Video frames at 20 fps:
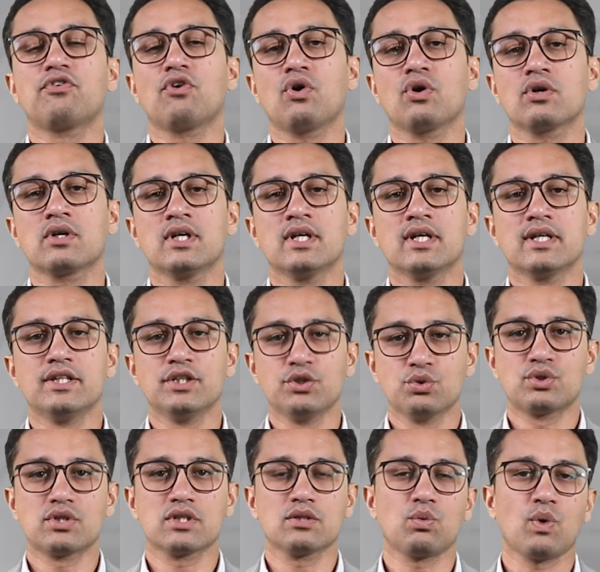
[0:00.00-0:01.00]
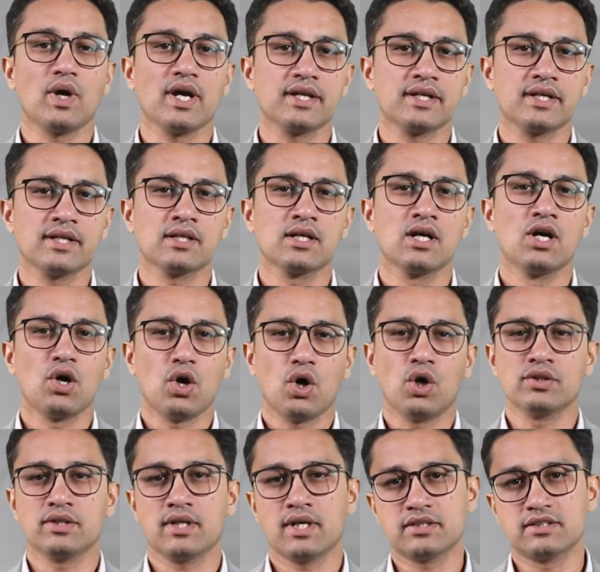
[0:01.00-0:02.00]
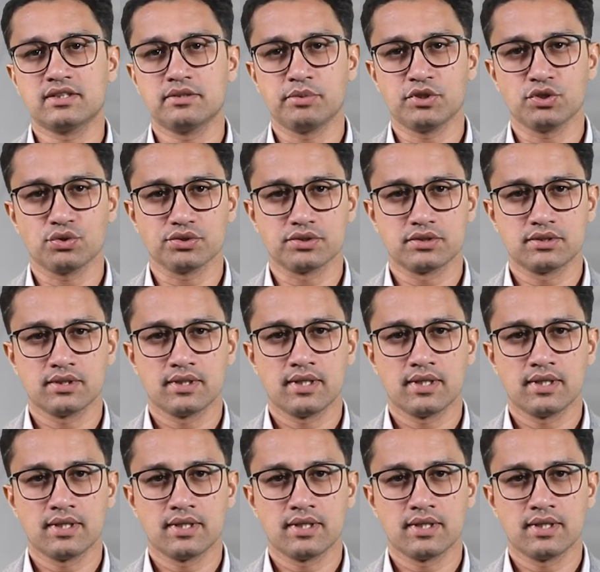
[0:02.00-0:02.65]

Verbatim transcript: for neutral wiring on the RCBOs.